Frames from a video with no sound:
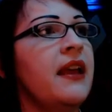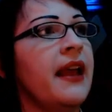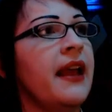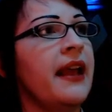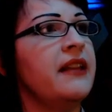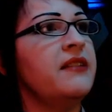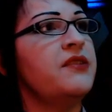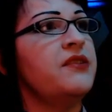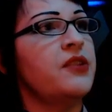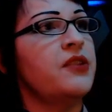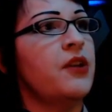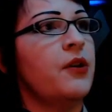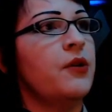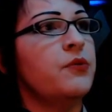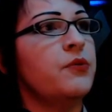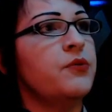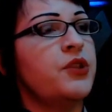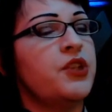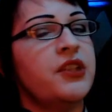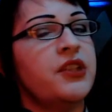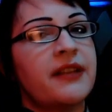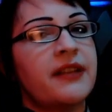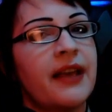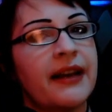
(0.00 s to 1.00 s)
And so
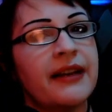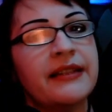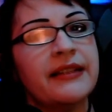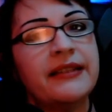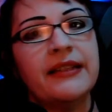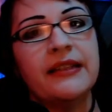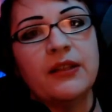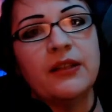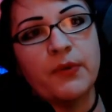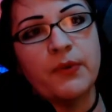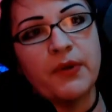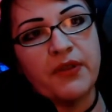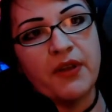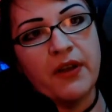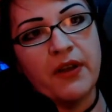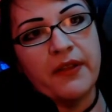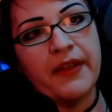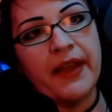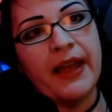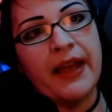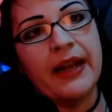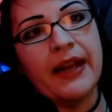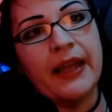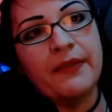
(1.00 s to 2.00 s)
she's kind of dealing with all that.